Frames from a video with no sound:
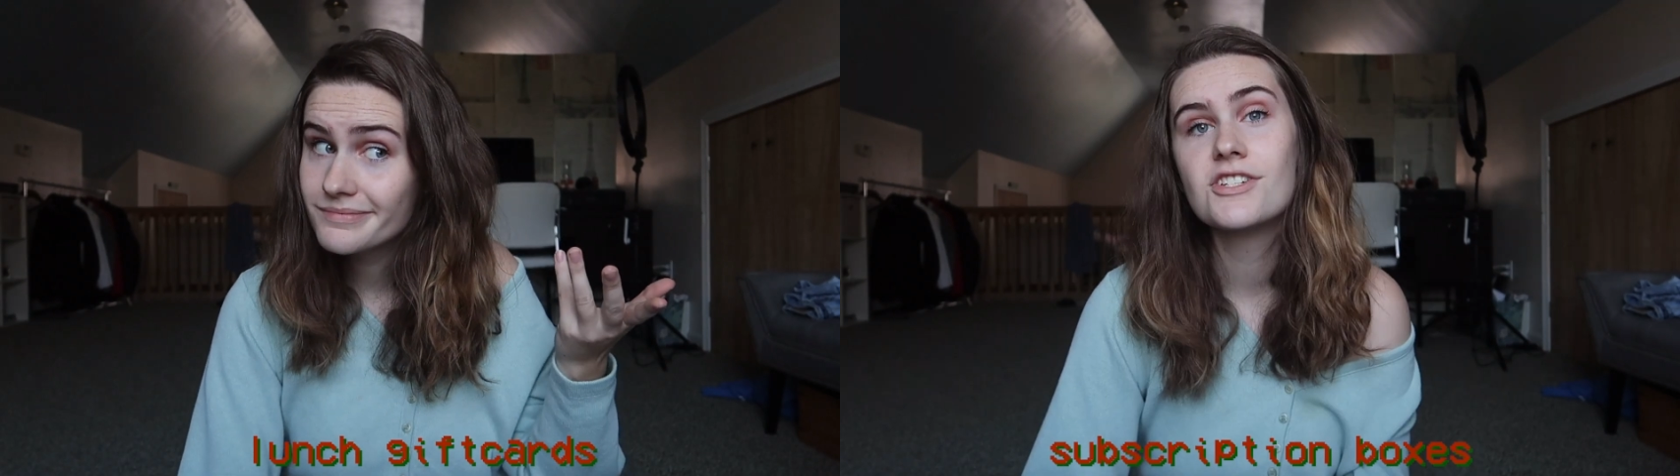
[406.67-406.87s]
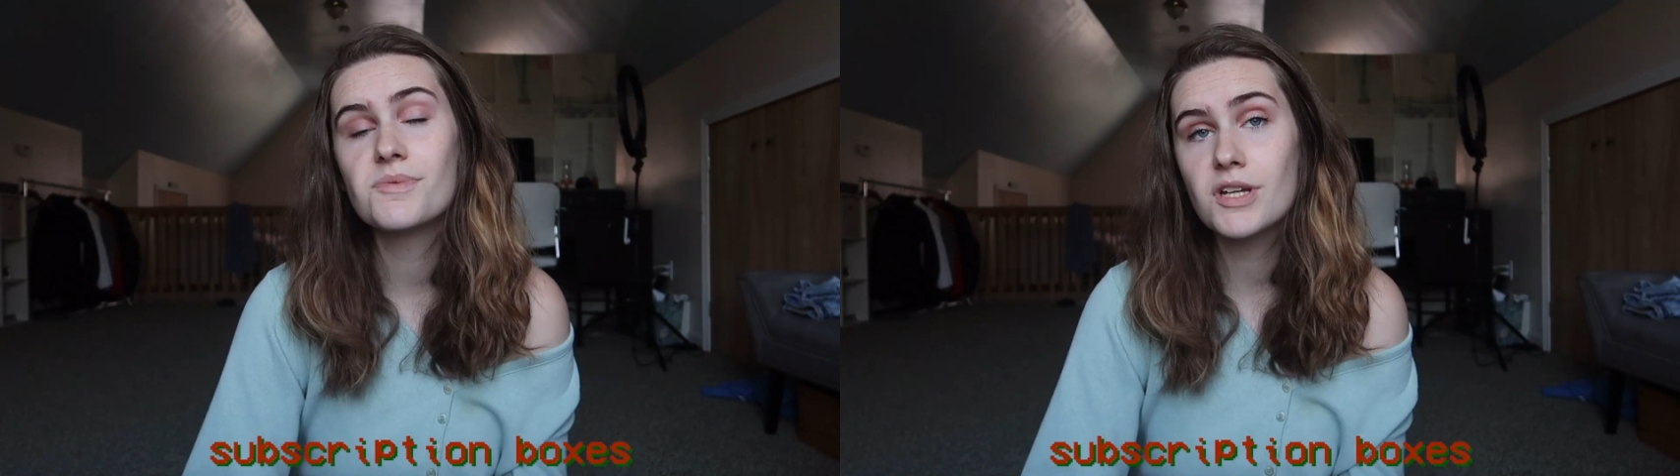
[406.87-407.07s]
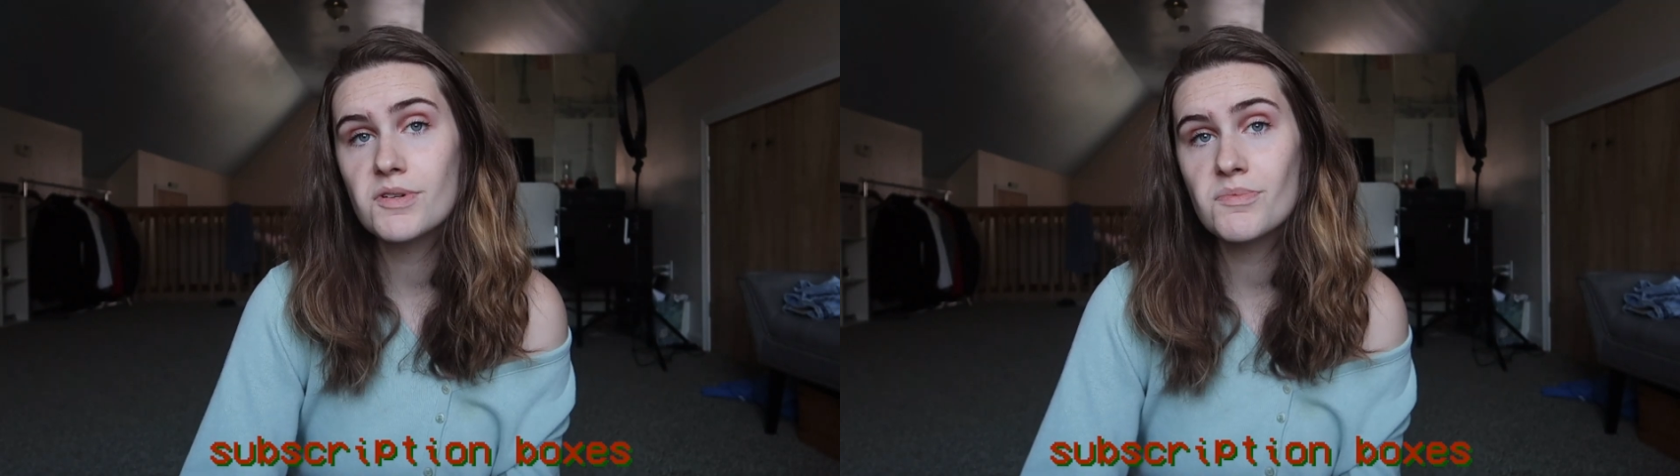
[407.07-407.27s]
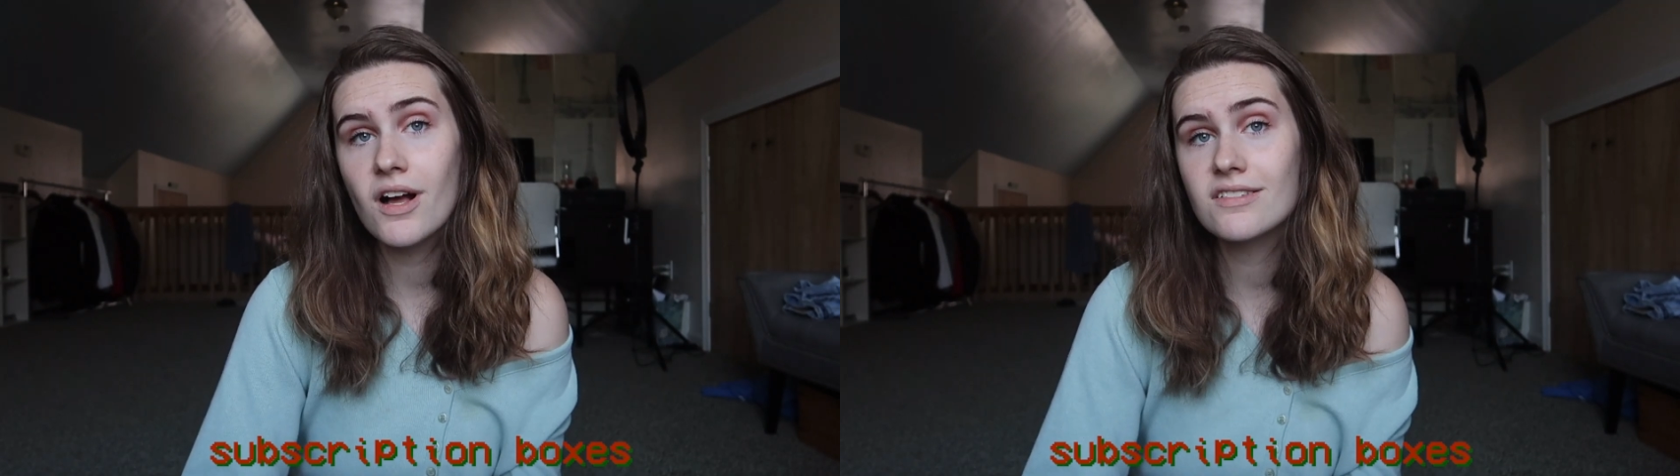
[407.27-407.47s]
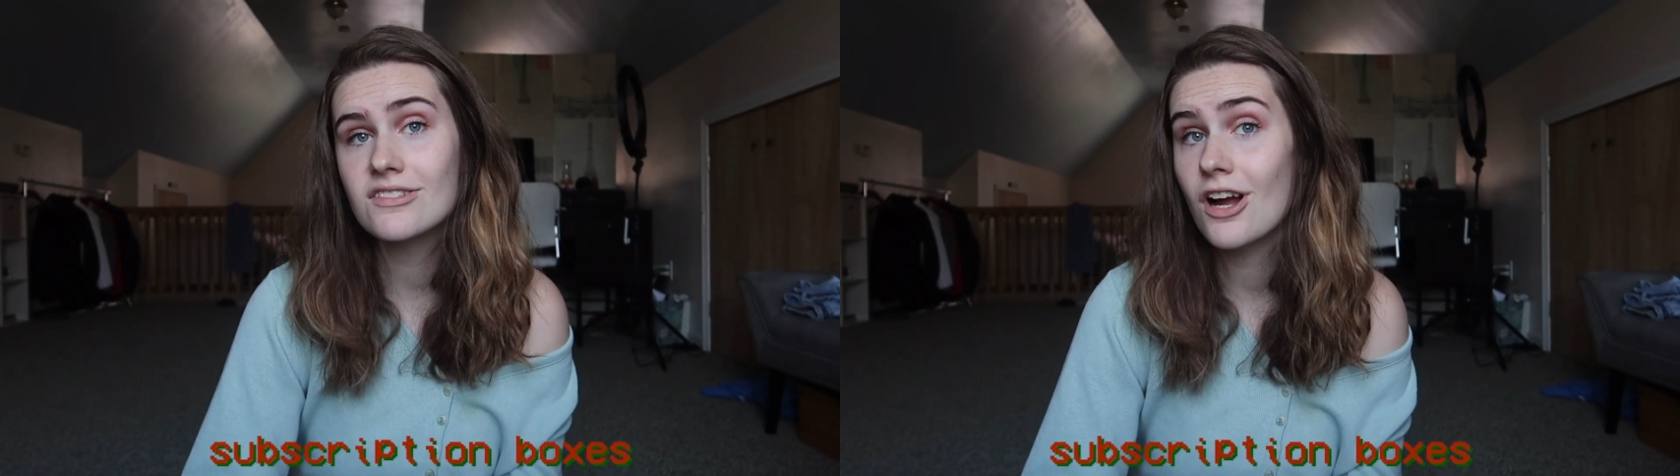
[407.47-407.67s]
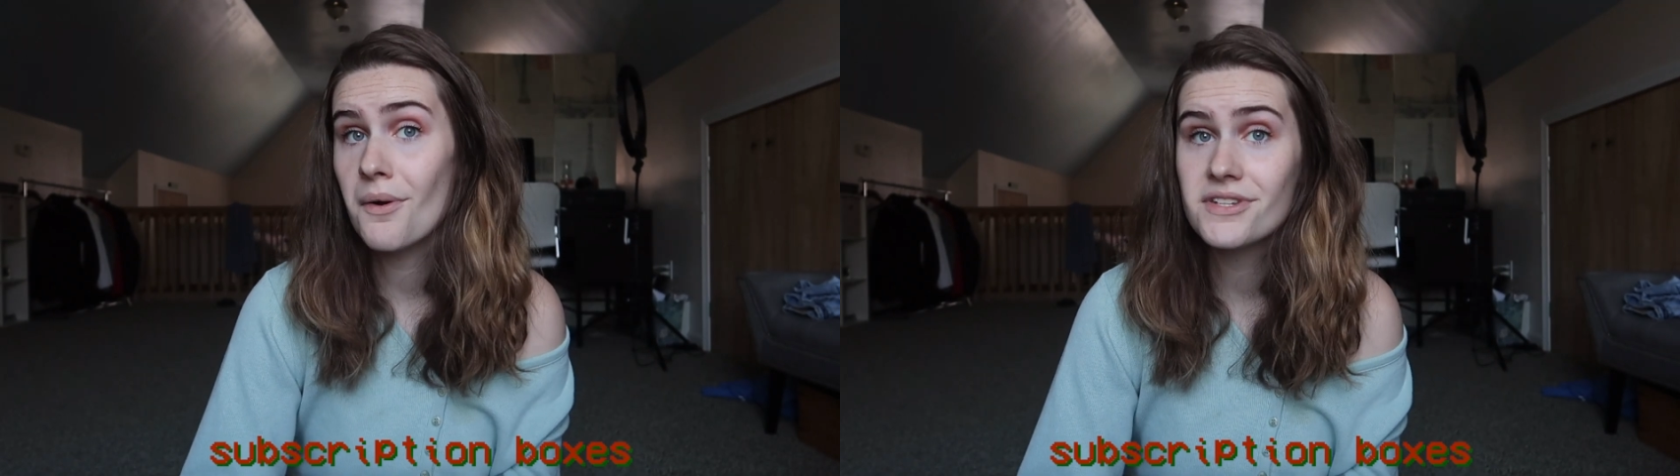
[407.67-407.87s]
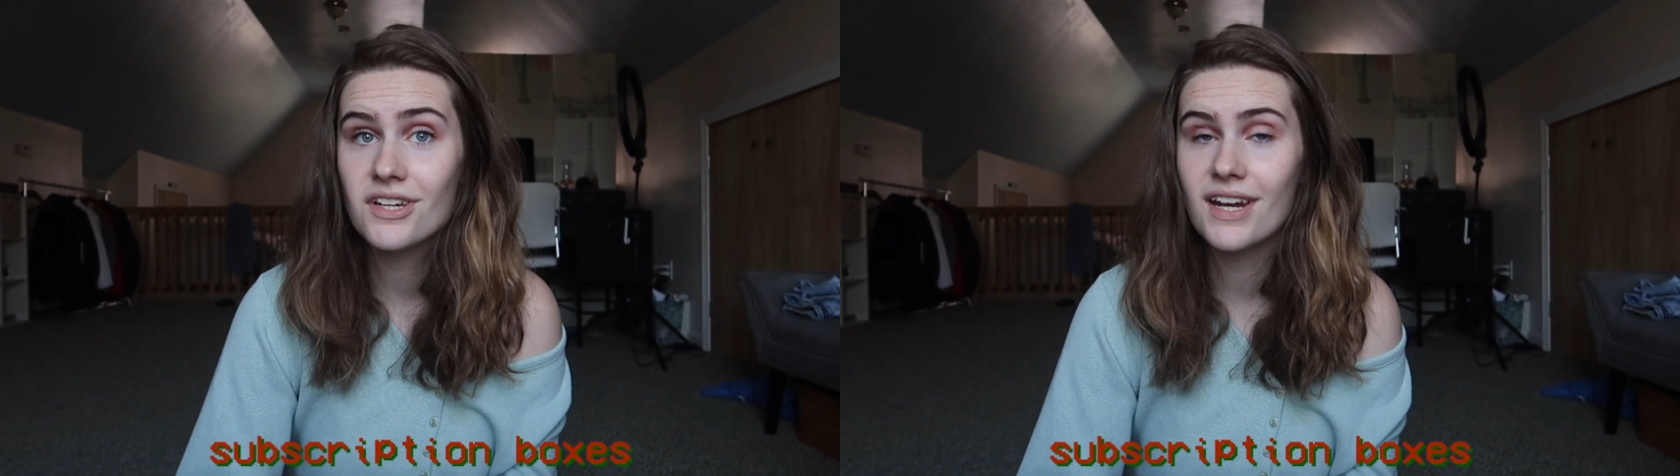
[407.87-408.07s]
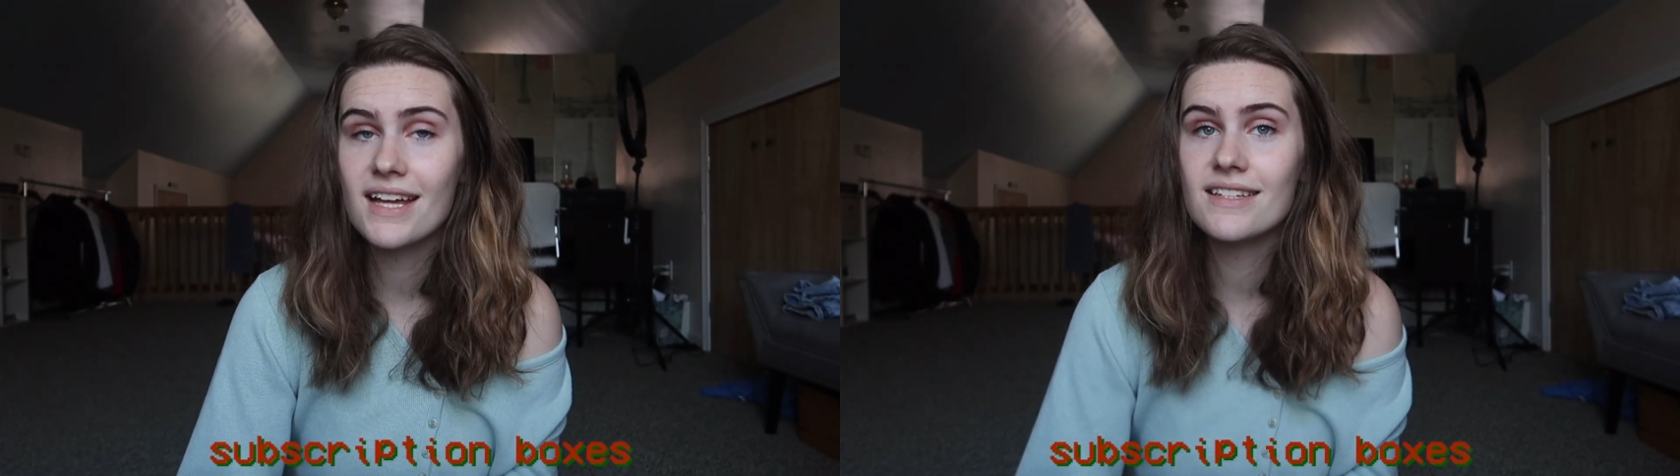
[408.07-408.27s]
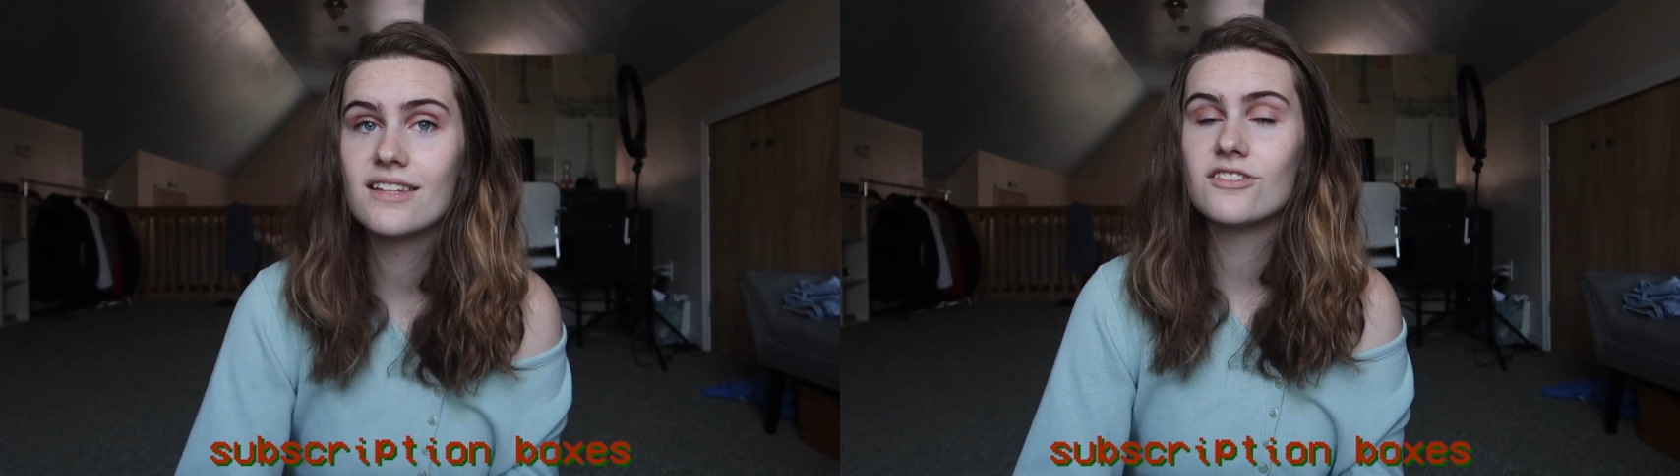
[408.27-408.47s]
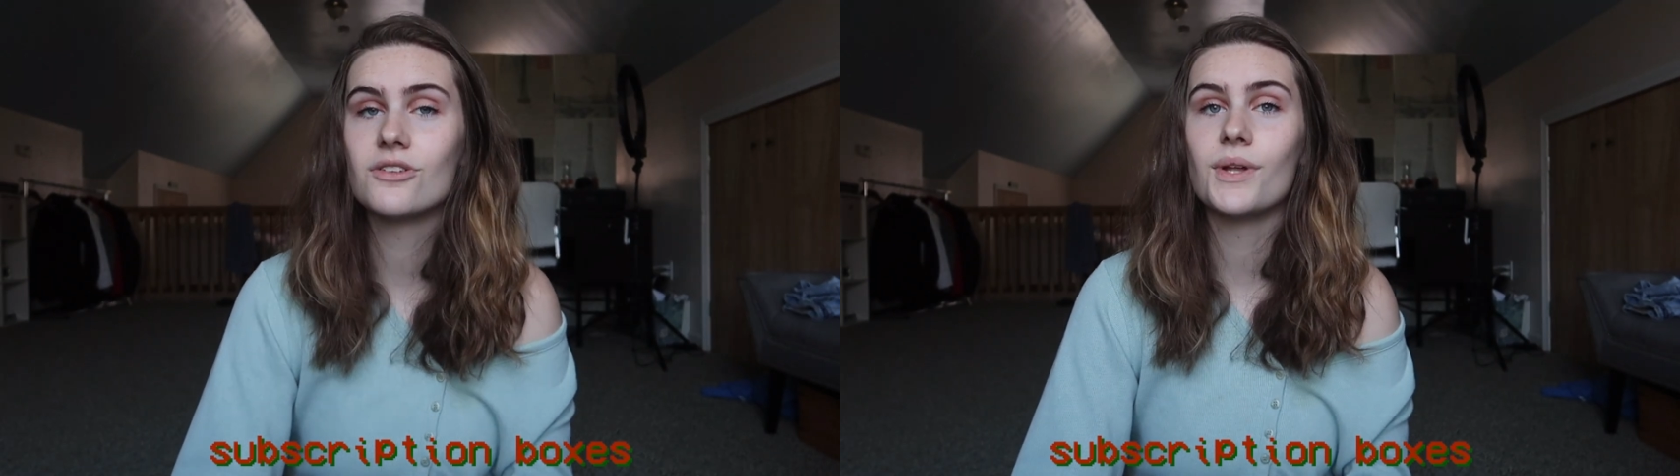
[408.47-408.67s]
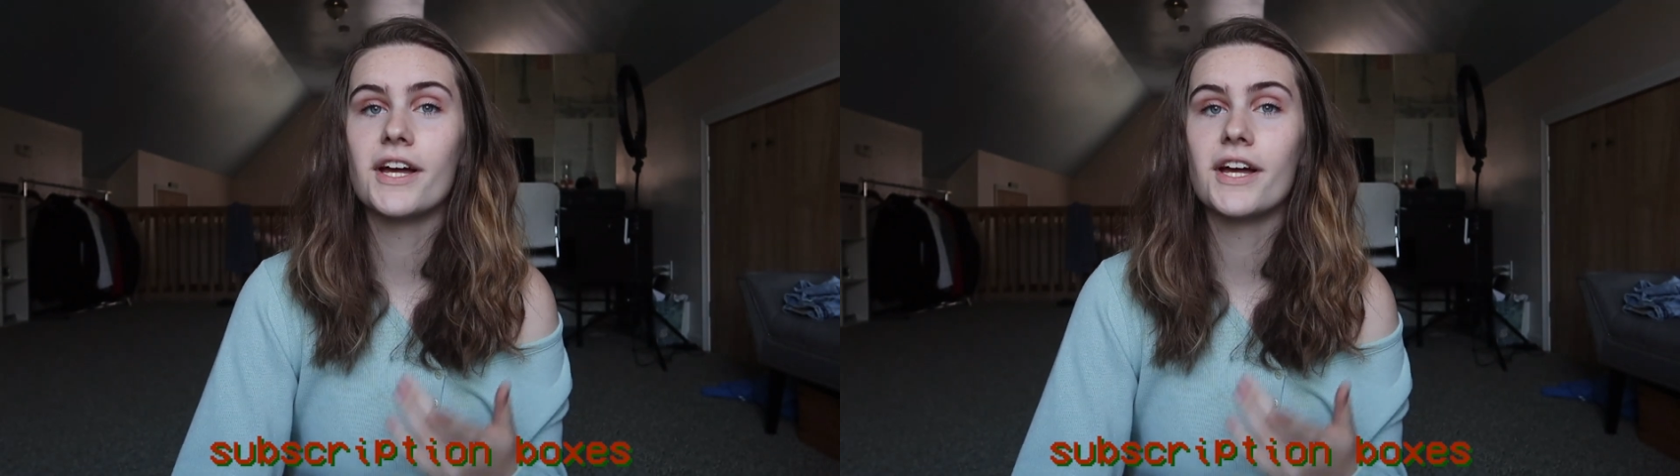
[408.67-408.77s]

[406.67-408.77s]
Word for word: Subscription boxes are always a good idea too,